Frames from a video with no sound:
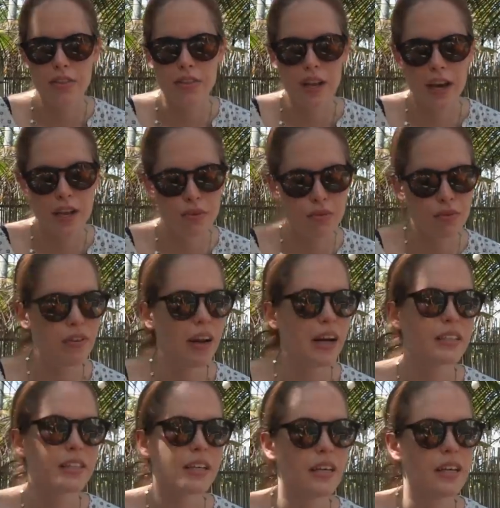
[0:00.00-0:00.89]
that's
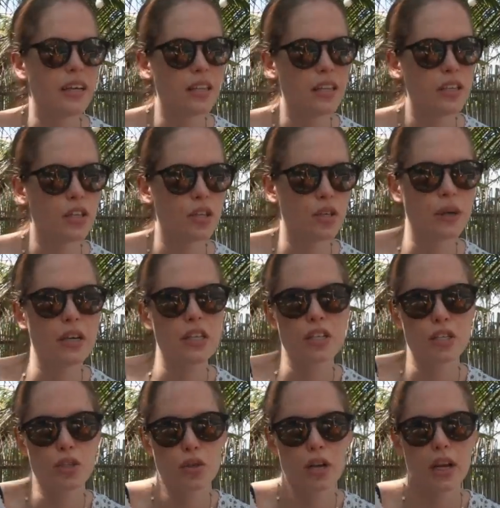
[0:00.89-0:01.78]
reflected in the
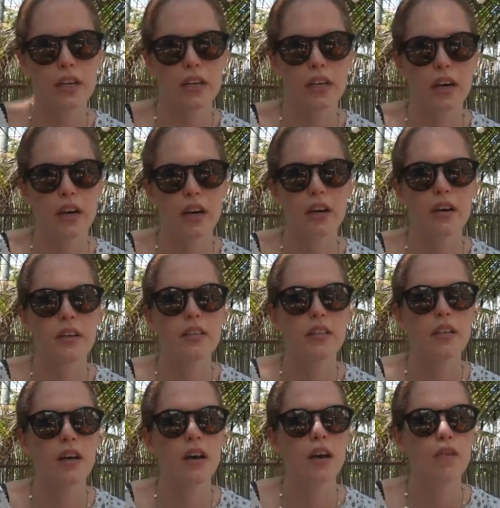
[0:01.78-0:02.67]
situation in Sri Lanka
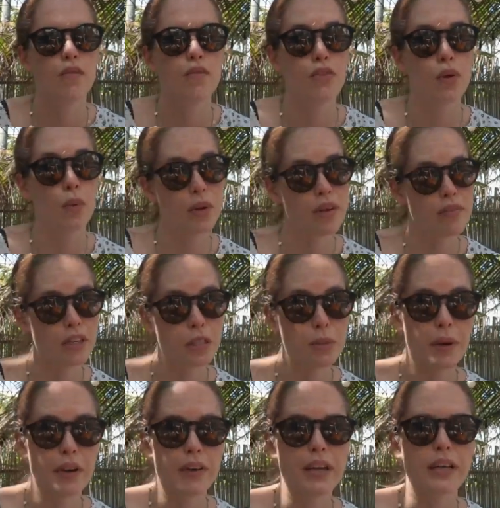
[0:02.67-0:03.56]
that we've
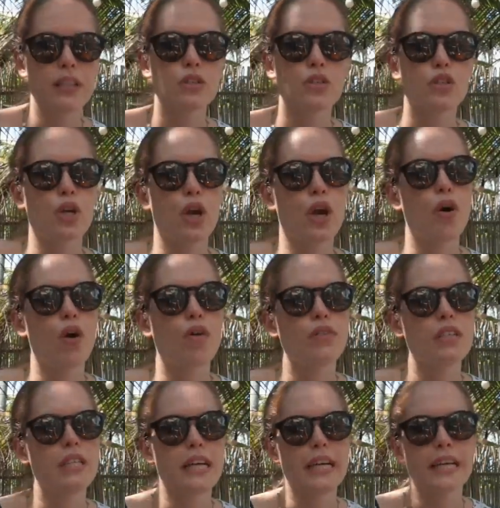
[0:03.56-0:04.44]
experienced. So
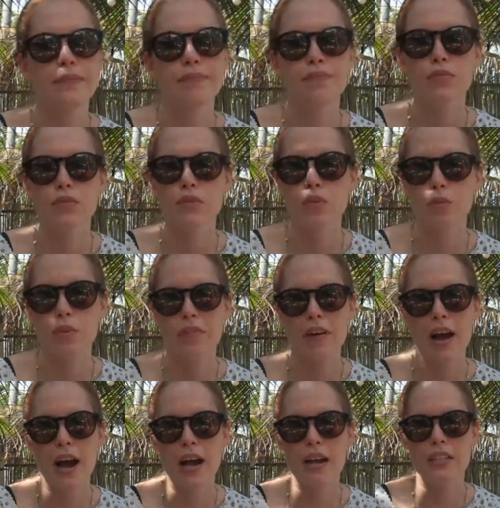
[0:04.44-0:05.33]
obviously,
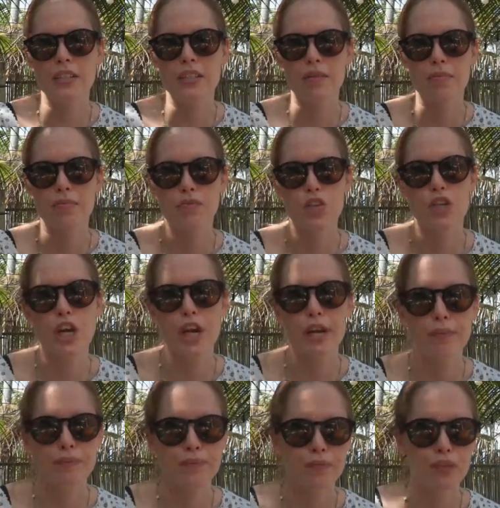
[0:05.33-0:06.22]
we've had, you
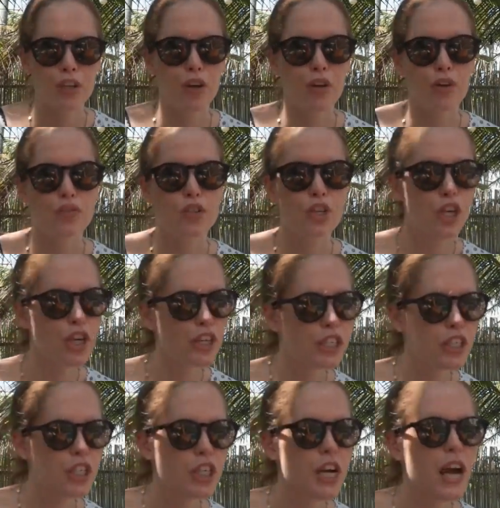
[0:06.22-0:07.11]
know, a lot of
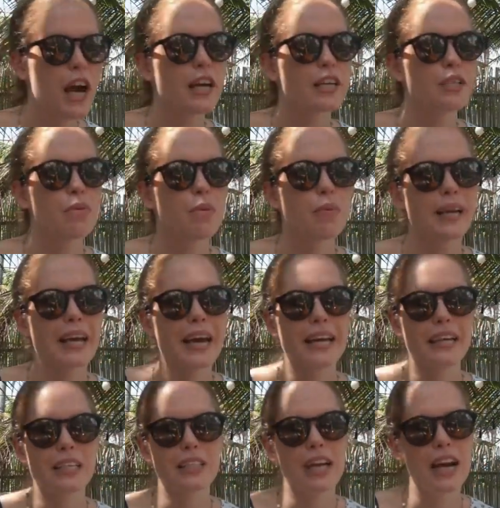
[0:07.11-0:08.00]
security checks when we're
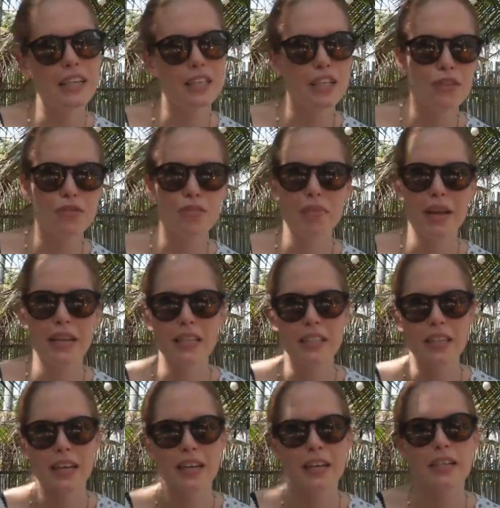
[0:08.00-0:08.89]
getting taxis from
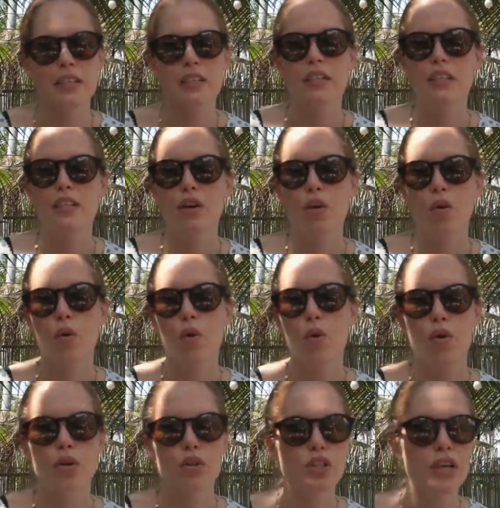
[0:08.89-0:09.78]
places
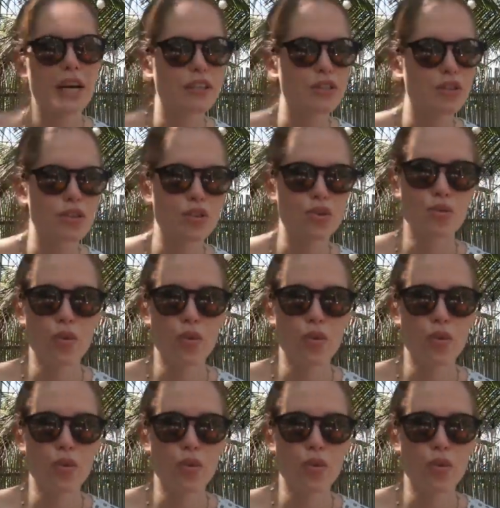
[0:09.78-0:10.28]
or checks on the